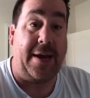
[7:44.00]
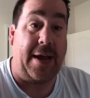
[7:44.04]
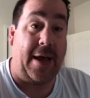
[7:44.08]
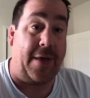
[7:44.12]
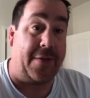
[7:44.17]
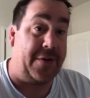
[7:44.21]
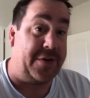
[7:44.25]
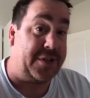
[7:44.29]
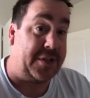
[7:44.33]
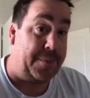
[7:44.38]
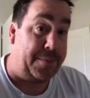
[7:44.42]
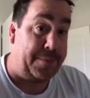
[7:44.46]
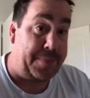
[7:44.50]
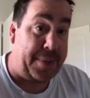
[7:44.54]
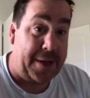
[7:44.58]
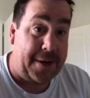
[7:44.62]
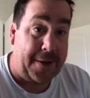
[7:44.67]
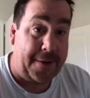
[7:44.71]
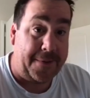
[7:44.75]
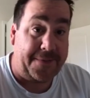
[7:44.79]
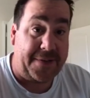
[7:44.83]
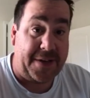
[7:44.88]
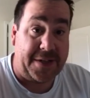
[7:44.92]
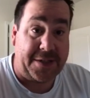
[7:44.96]
Now there's some
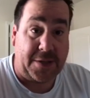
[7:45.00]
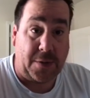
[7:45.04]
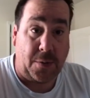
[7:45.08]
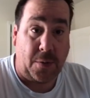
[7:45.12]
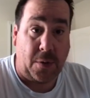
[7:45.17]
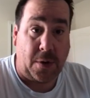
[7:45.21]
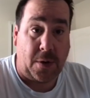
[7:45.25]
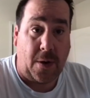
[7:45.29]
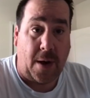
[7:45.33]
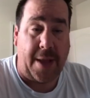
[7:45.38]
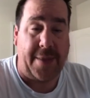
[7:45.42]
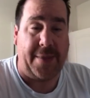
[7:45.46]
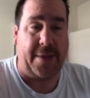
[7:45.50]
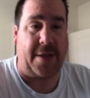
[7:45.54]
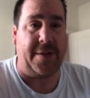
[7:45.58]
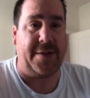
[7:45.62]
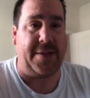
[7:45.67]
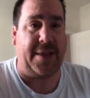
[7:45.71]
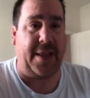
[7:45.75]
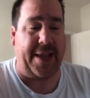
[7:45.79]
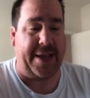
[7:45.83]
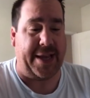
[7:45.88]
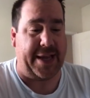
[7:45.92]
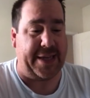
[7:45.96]
bigger fish that were
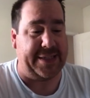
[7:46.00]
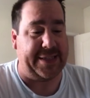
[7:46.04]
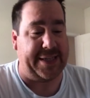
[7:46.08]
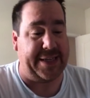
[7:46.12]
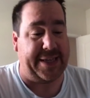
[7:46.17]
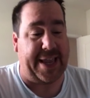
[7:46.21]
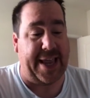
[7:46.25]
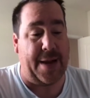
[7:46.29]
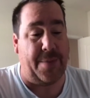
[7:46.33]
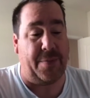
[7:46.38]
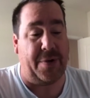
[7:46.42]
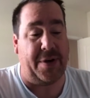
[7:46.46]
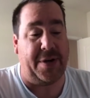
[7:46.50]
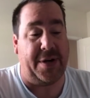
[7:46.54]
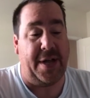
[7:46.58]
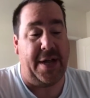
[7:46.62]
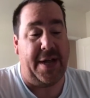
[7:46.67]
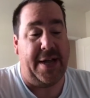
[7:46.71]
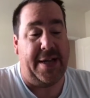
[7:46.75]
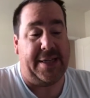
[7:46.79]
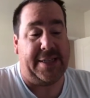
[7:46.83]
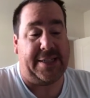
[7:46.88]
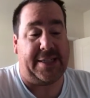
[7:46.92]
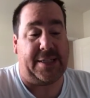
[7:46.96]
caught. Like I said, Cameron
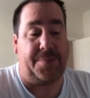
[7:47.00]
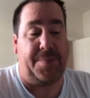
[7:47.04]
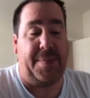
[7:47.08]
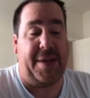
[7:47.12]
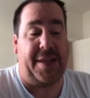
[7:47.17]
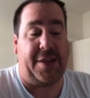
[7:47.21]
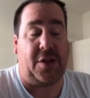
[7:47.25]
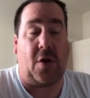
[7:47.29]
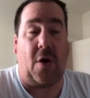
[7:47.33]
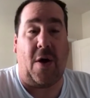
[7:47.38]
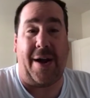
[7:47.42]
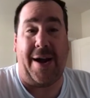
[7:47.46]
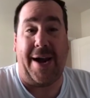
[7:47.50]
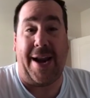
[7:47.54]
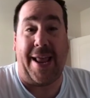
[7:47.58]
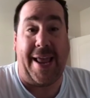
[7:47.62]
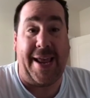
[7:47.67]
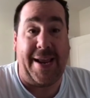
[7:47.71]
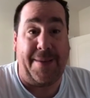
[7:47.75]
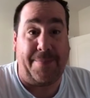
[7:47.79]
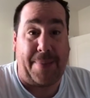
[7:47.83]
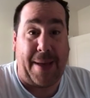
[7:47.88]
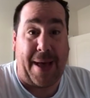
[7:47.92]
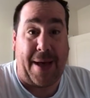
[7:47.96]
Smith caught an
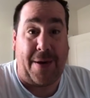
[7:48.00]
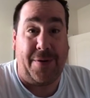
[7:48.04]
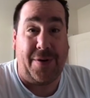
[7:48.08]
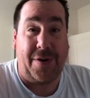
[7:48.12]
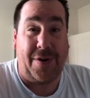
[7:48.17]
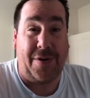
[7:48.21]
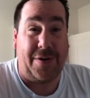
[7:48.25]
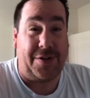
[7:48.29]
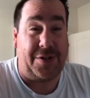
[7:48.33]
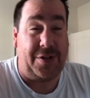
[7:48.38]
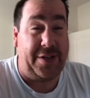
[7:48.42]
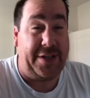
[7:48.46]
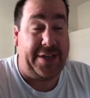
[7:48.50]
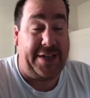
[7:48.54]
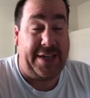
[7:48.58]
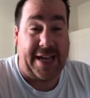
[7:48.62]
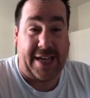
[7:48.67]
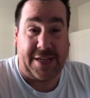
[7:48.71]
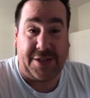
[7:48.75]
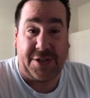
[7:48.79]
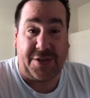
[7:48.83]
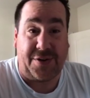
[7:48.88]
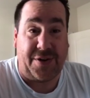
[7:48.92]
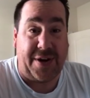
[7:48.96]
eight pounder
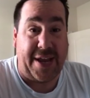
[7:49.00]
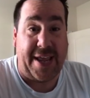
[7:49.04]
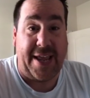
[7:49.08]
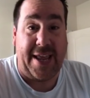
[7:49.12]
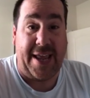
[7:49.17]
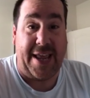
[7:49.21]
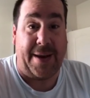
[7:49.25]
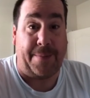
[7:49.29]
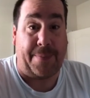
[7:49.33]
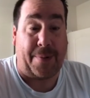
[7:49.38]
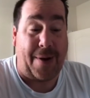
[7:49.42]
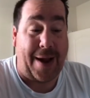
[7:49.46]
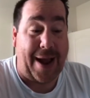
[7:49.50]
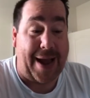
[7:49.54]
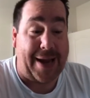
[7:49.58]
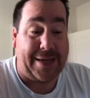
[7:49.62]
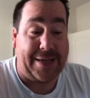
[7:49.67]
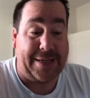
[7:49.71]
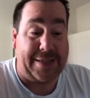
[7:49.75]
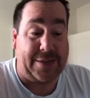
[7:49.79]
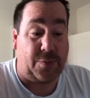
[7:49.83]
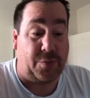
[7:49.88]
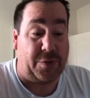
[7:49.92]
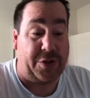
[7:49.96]
yesterday in
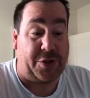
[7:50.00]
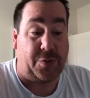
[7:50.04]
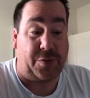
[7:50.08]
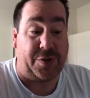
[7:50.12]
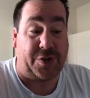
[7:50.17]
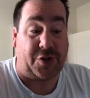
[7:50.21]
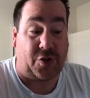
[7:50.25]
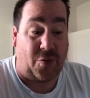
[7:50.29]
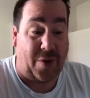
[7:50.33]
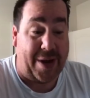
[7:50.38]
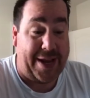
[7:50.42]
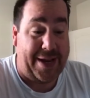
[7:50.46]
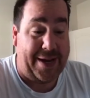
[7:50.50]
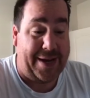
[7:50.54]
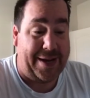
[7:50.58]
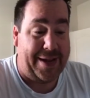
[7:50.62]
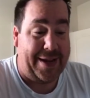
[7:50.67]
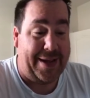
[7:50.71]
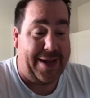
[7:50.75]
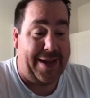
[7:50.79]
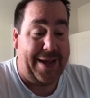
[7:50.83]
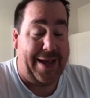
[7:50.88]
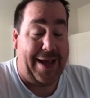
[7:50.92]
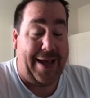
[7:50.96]
practice, which was great.
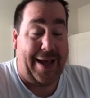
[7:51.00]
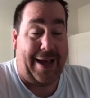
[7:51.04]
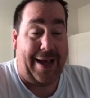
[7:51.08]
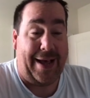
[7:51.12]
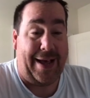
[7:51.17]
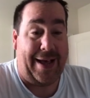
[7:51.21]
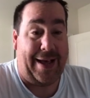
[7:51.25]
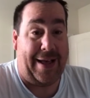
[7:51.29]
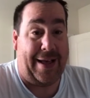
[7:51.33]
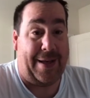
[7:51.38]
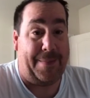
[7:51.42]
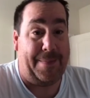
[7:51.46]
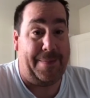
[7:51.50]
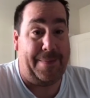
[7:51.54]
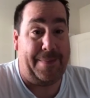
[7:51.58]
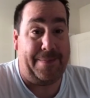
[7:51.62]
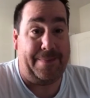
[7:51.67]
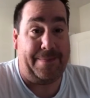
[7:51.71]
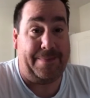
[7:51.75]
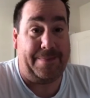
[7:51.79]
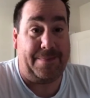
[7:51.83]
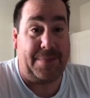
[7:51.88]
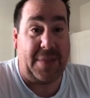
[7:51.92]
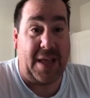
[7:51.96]
Um,
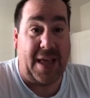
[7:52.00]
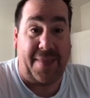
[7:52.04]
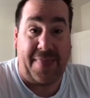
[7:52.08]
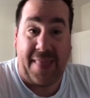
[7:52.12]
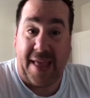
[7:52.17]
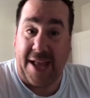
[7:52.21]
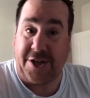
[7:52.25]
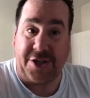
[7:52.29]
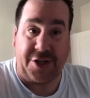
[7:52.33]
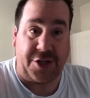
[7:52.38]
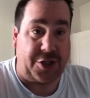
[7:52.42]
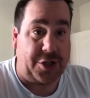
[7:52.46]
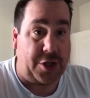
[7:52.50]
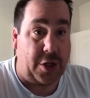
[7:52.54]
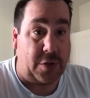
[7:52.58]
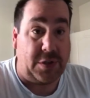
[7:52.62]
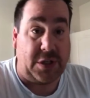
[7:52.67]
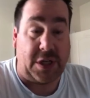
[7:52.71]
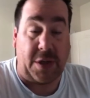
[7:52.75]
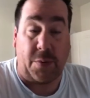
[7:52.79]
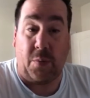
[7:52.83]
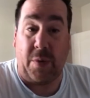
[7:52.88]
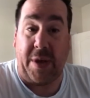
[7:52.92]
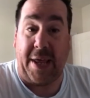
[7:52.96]
and that just
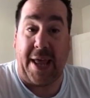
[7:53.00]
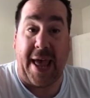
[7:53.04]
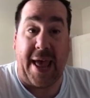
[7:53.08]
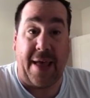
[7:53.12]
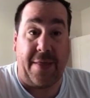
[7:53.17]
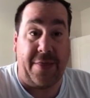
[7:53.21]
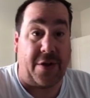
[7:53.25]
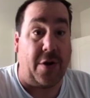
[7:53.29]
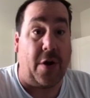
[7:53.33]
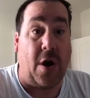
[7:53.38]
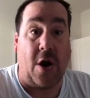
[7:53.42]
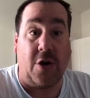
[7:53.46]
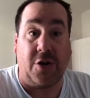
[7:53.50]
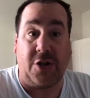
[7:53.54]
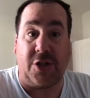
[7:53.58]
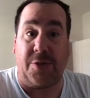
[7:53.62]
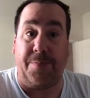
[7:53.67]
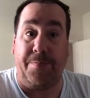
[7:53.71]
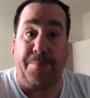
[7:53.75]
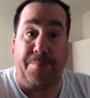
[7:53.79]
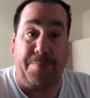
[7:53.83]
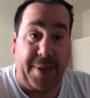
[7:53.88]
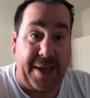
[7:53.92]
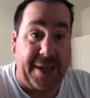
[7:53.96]
shows that we there are
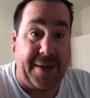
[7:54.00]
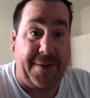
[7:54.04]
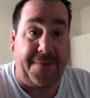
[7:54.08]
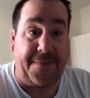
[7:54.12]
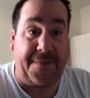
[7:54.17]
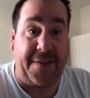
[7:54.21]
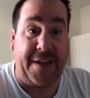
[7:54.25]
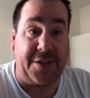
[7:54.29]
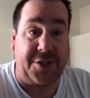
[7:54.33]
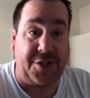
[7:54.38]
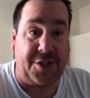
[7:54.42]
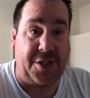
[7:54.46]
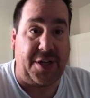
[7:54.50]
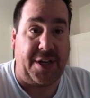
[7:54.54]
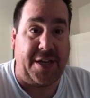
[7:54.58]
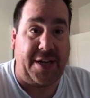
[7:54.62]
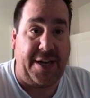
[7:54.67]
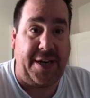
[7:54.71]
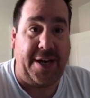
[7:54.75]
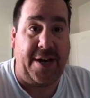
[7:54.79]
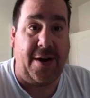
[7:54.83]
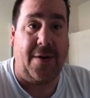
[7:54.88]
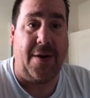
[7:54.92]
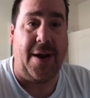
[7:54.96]
some big fish
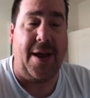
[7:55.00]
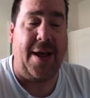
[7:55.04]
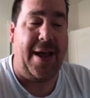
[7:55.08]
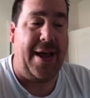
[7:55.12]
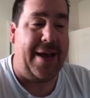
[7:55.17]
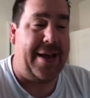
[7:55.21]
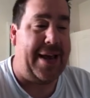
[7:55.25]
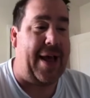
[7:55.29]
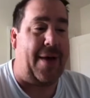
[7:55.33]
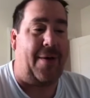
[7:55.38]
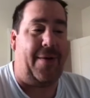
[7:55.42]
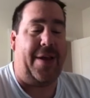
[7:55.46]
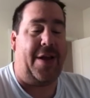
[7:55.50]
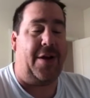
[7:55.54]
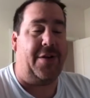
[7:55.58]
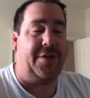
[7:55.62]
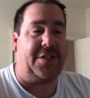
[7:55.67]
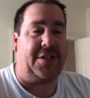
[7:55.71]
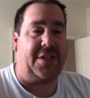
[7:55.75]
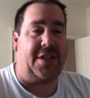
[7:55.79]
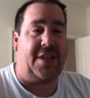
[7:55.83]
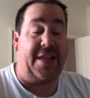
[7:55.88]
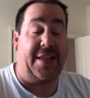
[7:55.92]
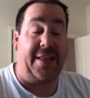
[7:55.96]
in here. Now
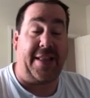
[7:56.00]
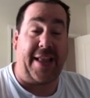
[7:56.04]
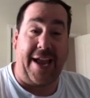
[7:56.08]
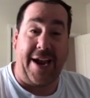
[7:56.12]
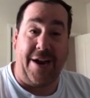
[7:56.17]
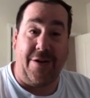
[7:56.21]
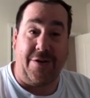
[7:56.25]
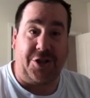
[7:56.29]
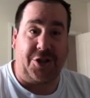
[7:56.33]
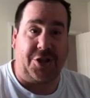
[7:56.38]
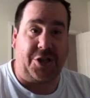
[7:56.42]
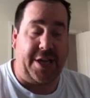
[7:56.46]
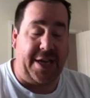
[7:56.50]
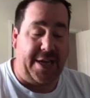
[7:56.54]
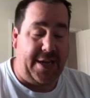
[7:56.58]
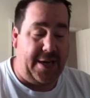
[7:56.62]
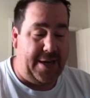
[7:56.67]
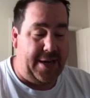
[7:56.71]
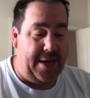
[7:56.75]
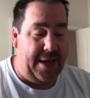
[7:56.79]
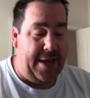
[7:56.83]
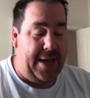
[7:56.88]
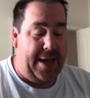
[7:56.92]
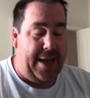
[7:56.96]
here's the thing: the Harris
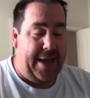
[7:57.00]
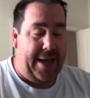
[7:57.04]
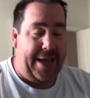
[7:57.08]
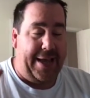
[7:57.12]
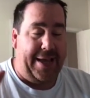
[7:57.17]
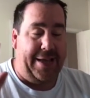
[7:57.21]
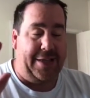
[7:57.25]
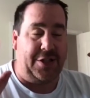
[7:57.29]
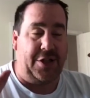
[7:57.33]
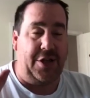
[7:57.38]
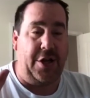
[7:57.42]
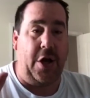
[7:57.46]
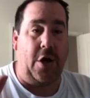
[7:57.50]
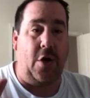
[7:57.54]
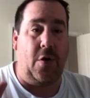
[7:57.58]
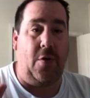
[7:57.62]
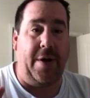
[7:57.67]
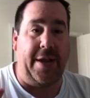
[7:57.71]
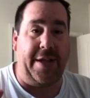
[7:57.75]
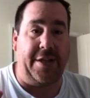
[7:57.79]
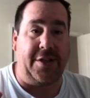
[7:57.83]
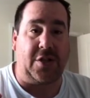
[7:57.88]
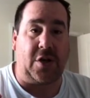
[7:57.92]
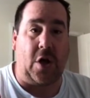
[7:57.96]
chain is
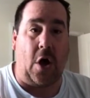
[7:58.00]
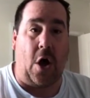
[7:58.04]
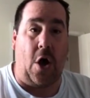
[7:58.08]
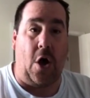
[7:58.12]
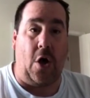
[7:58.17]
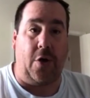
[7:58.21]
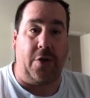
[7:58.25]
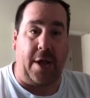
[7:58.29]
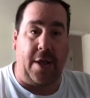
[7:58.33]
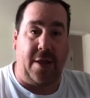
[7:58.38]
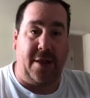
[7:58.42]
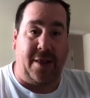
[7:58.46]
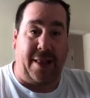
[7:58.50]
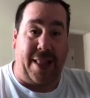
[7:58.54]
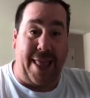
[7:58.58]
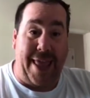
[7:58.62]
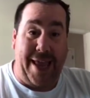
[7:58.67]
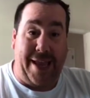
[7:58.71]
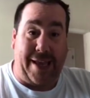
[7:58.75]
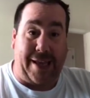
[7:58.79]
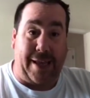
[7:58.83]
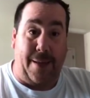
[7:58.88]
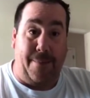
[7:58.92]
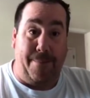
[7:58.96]
known is called
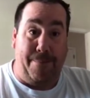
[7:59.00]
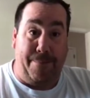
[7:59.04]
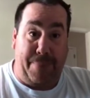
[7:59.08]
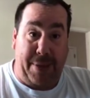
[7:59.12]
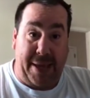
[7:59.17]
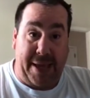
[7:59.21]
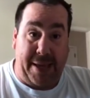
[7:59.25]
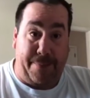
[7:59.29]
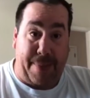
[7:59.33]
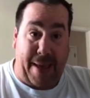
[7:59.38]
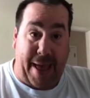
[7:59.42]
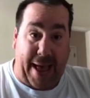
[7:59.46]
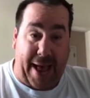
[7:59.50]
Lake Big